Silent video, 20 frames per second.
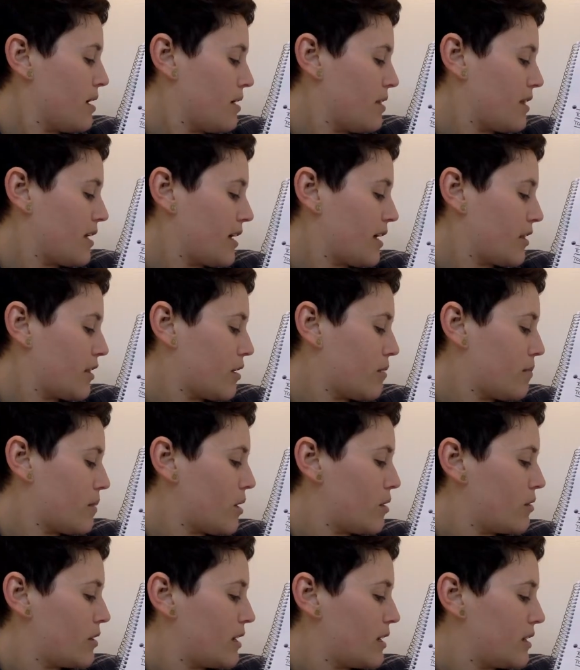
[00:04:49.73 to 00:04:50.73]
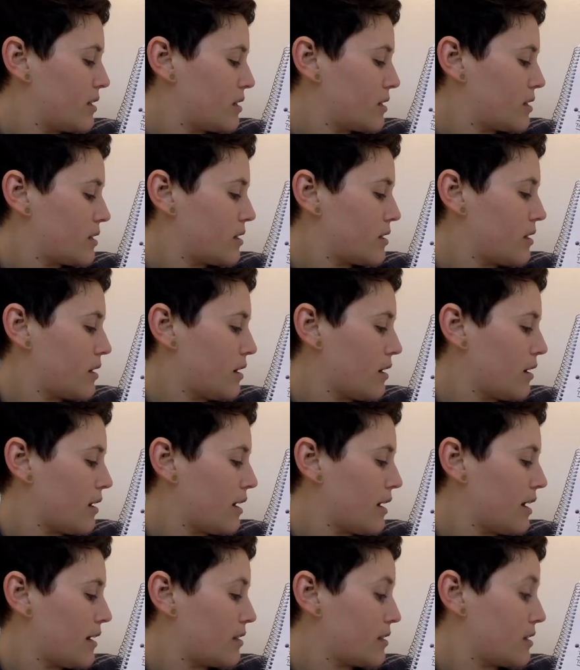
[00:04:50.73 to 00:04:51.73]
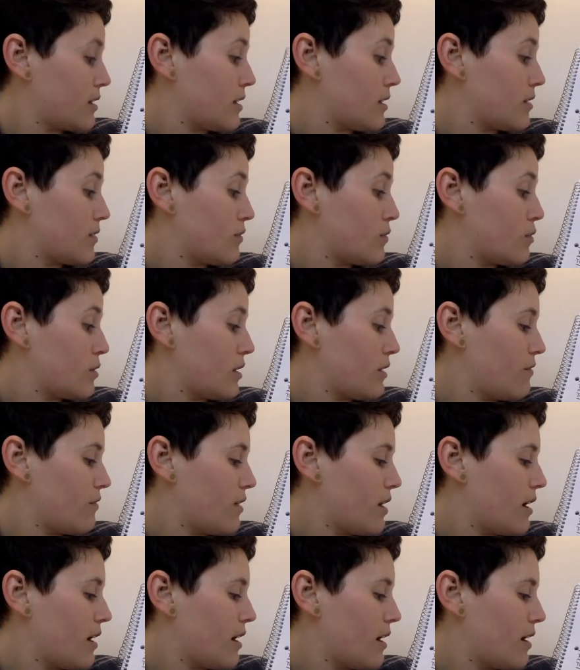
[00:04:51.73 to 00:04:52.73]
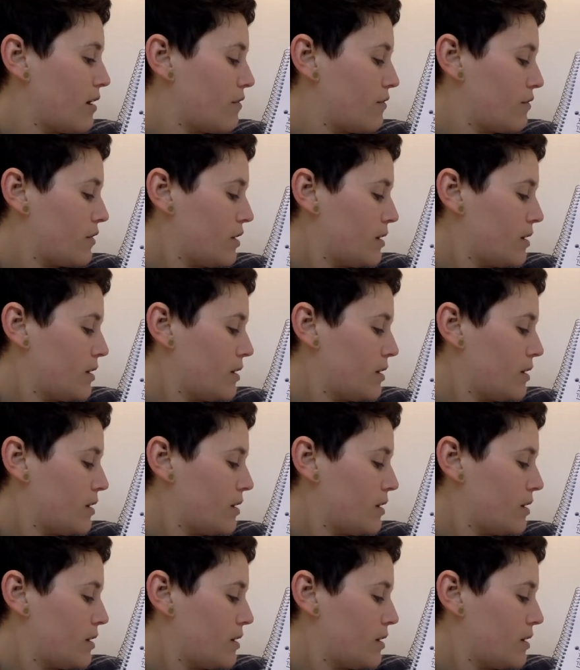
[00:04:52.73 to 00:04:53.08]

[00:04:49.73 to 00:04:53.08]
They get their bonus. All right, so that's 45.